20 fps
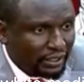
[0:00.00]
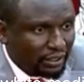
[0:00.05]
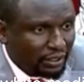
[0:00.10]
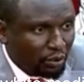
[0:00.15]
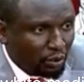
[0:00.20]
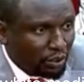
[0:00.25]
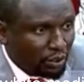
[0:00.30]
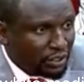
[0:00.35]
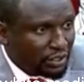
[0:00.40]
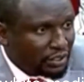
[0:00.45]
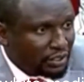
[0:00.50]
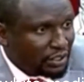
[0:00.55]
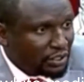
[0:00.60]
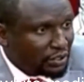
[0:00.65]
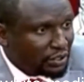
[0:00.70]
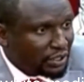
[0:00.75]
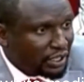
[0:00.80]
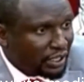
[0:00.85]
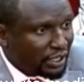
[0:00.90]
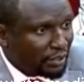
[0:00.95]
court
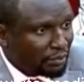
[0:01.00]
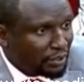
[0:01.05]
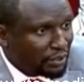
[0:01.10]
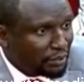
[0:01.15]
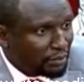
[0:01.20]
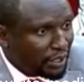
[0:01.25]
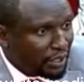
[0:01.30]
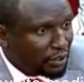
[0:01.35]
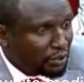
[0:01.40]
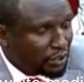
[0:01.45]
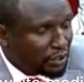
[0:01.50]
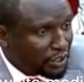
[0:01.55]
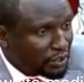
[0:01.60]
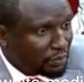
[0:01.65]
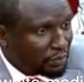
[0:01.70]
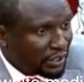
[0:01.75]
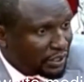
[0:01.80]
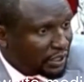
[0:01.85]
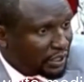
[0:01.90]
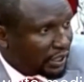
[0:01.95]
decisions that have been made on this
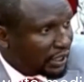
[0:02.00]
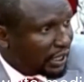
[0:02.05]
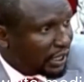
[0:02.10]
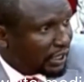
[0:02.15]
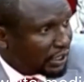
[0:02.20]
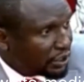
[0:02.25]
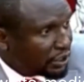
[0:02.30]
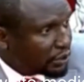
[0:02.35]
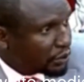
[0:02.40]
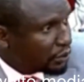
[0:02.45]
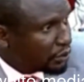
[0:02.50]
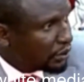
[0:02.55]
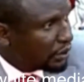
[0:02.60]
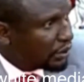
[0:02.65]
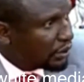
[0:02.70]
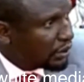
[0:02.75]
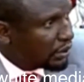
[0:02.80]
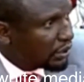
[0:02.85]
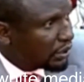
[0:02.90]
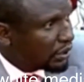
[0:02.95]
particular issue.
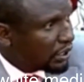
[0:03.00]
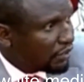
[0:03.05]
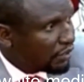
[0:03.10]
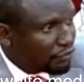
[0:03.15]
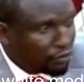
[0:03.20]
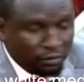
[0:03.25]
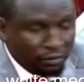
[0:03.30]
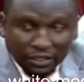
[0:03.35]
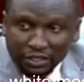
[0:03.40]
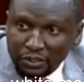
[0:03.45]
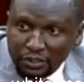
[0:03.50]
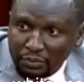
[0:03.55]
Therefore, Mr.